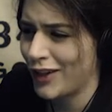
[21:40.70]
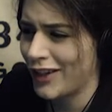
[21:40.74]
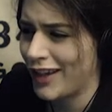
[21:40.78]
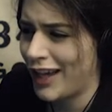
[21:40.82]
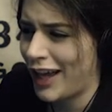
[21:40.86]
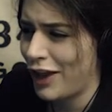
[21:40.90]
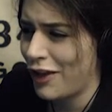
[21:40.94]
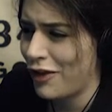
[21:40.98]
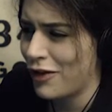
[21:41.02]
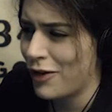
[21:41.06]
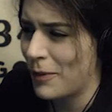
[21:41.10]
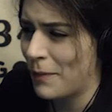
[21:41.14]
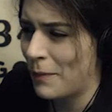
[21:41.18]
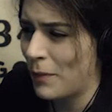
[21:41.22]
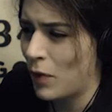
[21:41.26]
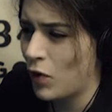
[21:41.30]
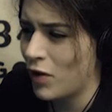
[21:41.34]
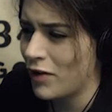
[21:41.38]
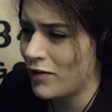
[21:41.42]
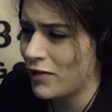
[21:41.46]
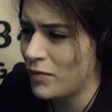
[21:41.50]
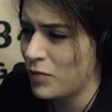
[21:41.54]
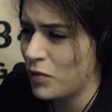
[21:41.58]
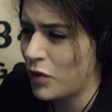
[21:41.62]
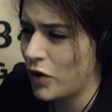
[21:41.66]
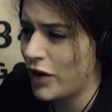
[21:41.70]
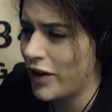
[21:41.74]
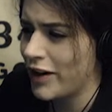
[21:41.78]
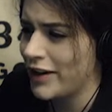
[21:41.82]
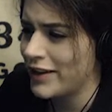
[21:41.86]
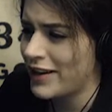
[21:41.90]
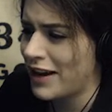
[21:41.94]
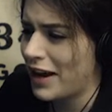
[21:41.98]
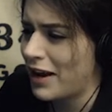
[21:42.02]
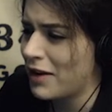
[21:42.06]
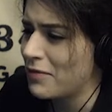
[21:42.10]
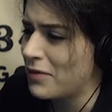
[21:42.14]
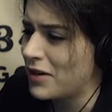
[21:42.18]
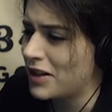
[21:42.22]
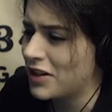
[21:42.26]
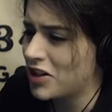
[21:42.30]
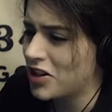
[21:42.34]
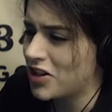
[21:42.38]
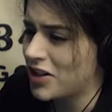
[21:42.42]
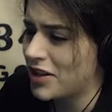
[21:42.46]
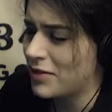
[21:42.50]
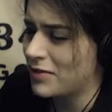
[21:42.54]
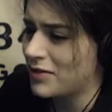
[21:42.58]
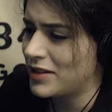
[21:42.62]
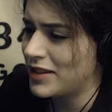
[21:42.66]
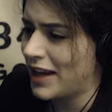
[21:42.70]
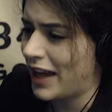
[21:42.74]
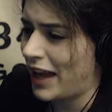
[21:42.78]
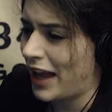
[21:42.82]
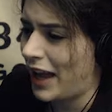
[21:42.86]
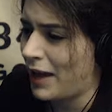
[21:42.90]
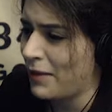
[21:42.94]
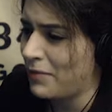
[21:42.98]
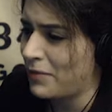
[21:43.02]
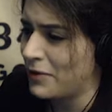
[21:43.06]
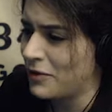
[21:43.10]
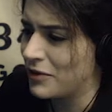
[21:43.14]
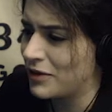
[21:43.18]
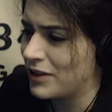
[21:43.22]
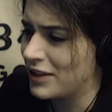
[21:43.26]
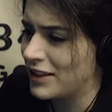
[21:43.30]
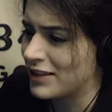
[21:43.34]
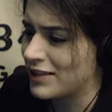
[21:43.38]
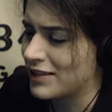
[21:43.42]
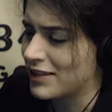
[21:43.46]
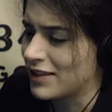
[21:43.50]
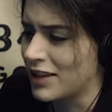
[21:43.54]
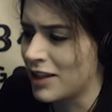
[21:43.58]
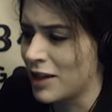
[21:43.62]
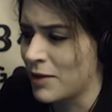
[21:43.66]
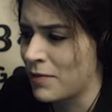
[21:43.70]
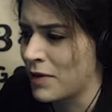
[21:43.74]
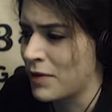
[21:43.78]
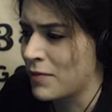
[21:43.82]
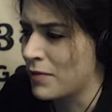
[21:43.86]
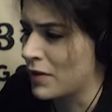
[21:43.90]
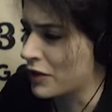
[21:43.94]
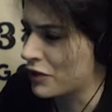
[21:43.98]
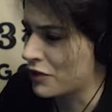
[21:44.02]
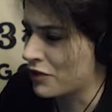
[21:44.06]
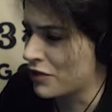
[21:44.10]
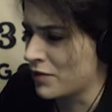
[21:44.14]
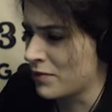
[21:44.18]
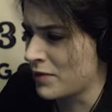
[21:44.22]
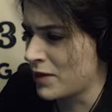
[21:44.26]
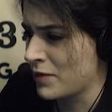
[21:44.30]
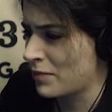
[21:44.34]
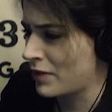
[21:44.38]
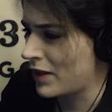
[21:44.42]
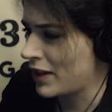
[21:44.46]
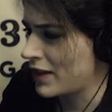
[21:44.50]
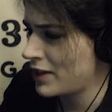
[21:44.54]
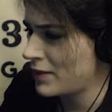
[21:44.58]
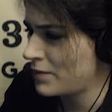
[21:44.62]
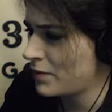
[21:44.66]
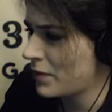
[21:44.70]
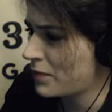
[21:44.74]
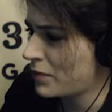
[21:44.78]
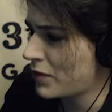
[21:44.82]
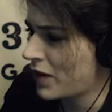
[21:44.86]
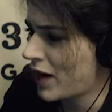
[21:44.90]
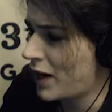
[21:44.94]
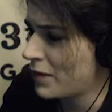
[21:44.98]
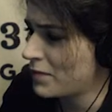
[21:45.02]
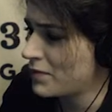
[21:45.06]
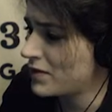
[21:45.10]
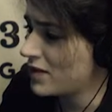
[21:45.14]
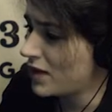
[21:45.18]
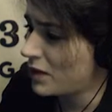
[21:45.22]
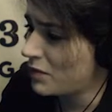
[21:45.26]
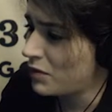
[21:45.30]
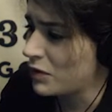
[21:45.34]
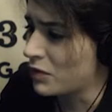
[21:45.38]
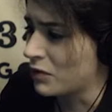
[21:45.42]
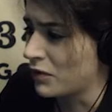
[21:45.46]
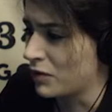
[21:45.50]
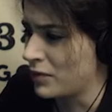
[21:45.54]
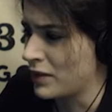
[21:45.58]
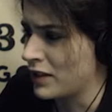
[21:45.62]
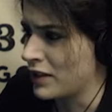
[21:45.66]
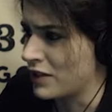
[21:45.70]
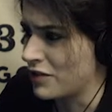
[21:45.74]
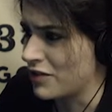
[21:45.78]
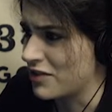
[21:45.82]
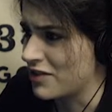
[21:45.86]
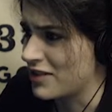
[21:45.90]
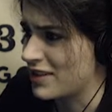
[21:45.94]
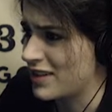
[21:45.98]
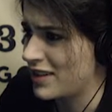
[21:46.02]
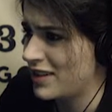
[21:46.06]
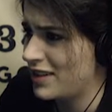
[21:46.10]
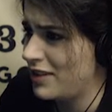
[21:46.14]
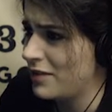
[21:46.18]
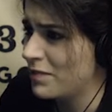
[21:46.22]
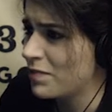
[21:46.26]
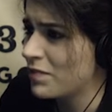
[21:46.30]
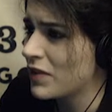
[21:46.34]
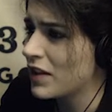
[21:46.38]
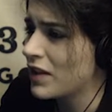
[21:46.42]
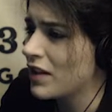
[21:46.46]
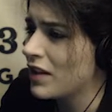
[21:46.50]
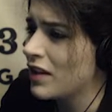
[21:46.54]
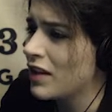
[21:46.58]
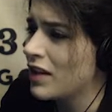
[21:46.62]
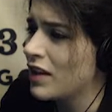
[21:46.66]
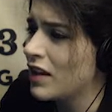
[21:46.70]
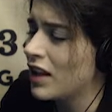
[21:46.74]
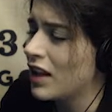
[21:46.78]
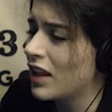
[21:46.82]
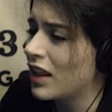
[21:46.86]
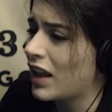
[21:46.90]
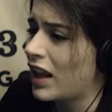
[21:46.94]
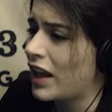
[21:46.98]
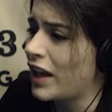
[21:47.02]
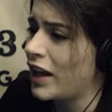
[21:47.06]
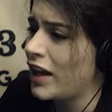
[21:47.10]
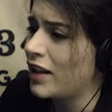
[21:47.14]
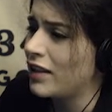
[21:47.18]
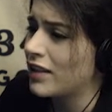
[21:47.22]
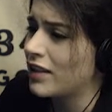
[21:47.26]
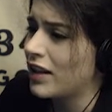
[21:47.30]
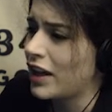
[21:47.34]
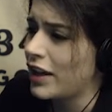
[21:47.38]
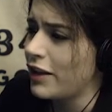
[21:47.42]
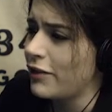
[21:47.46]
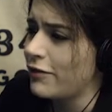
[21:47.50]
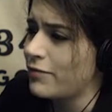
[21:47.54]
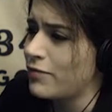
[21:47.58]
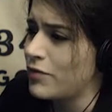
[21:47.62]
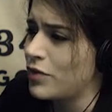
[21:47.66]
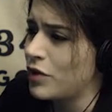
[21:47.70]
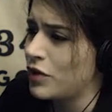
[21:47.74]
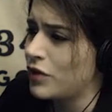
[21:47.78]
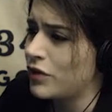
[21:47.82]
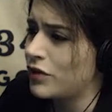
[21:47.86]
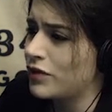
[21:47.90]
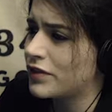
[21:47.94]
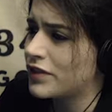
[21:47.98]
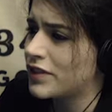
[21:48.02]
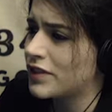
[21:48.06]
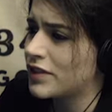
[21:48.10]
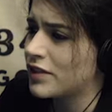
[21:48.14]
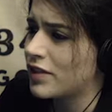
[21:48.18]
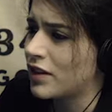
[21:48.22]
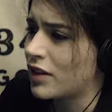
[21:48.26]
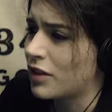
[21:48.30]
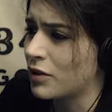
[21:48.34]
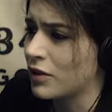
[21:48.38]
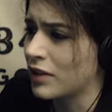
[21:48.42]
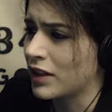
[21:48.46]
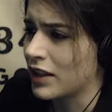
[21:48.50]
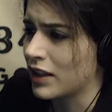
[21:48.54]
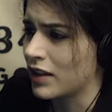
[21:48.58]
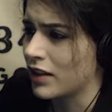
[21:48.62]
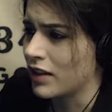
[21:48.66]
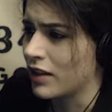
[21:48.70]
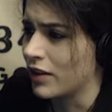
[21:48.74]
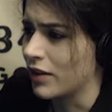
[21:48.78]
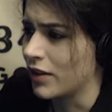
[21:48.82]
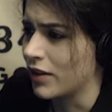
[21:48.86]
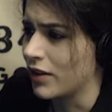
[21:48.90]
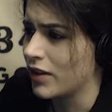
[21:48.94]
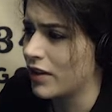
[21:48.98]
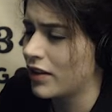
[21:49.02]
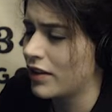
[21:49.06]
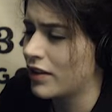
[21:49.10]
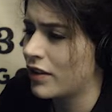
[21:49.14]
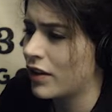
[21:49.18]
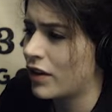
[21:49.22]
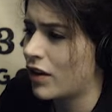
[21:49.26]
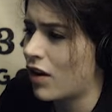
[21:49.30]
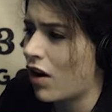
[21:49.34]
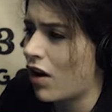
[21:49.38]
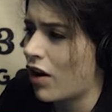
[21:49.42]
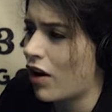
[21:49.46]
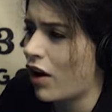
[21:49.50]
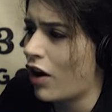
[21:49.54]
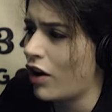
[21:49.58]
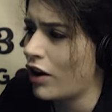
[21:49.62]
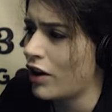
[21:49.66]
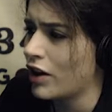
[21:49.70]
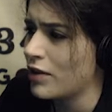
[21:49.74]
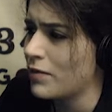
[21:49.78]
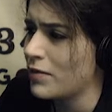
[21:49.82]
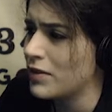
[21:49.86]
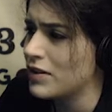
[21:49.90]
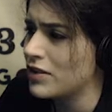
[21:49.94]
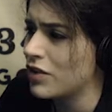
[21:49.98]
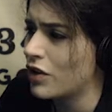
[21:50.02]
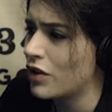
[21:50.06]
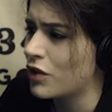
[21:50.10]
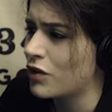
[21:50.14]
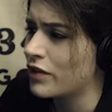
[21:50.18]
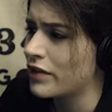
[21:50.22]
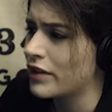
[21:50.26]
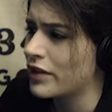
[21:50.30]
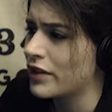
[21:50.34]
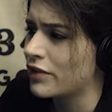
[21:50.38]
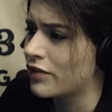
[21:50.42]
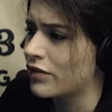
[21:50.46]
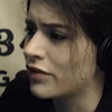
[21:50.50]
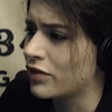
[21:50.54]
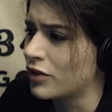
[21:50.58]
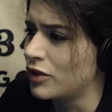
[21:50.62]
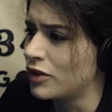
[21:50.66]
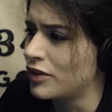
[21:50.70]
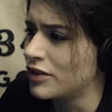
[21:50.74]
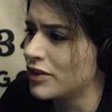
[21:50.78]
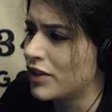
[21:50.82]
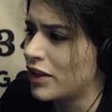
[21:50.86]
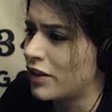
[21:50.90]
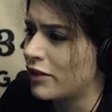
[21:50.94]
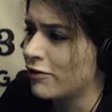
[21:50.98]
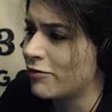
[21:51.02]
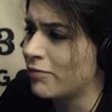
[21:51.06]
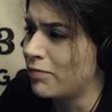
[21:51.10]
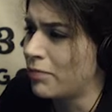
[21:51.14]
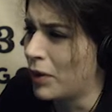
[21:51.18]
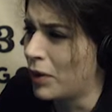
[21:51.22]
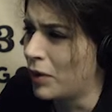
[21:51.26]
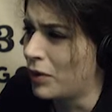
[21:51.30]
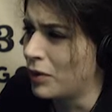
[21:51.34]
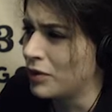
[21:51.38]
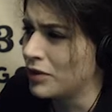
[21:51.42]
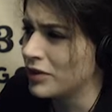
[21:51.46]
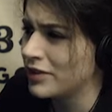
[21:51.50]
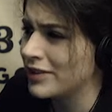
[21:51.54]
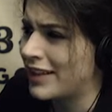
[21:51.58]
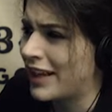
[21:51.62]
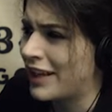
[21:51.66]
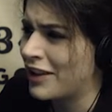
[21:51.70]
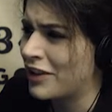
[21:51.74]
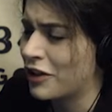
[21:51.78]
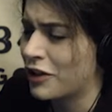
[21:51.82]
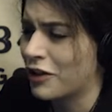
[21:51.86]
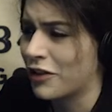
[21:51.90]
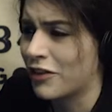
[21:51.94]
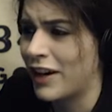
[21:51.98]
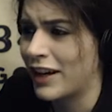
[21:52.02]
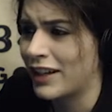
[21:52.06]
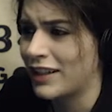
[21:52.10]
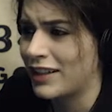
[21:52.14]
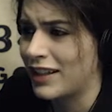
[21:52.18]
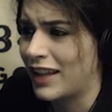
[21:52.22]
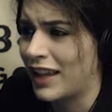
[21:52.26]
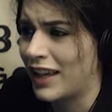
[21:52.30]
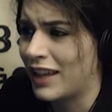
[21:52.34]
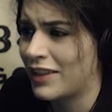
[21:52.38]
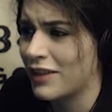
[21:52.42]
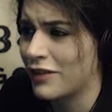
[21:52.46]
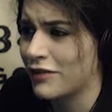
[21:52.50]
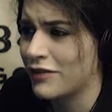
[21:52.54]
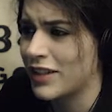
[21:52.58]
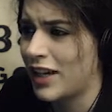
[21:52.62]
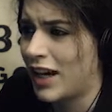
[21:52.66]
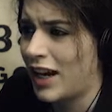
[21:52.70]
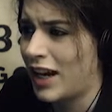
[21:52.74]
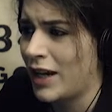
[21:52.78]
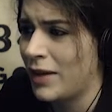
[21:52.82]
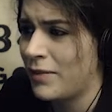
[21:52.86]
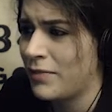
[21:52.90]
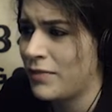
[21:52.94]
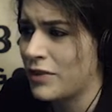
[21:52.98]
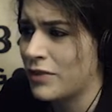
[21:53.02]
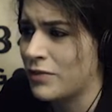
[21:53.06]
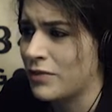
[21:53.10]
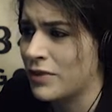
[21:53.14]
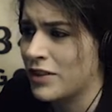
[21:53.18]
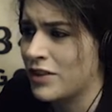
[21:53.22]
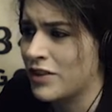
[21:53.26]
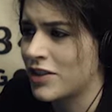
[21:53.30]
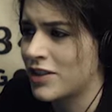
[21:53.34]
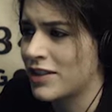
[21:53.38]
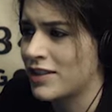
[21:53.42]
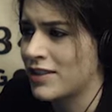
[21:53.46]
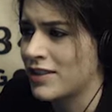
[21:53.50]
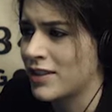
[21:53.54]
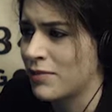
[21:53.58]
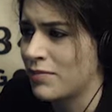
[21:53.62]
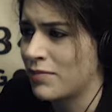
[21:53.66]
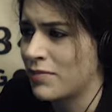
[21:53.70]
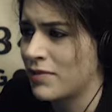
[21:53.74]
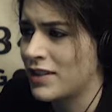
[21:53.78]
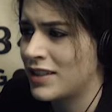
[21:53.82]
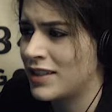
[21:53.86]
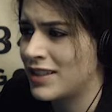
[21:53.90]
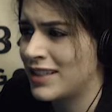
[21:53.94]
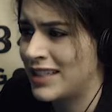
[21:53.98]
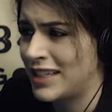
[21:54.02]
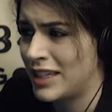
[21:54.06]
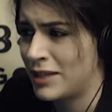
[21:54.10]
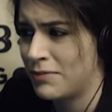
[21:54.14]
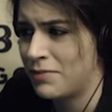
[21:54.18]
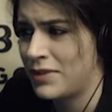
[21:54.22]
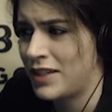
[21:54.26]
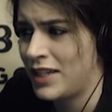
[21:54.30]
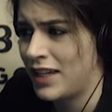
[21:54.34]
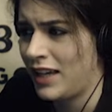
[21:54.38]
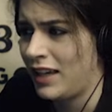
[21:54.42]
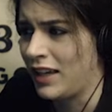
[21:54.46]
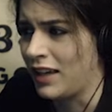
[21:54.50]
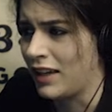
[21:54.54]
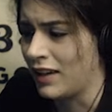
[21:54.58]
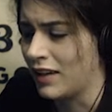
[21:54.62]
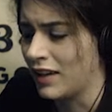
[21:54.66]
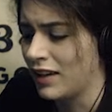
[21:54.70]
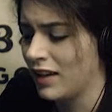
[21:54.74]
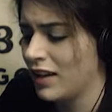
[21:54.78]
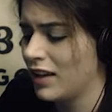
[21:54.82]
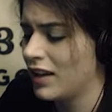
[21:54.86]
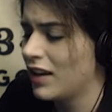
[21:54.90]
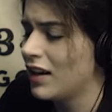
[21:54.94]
Gather report. Not much seems to happen in this sleepy, mushroomy place, but perhaps someone will be interested. Life moves slowly here. There are arguments over the rules of bowls and the correct length of time to which to steep tea.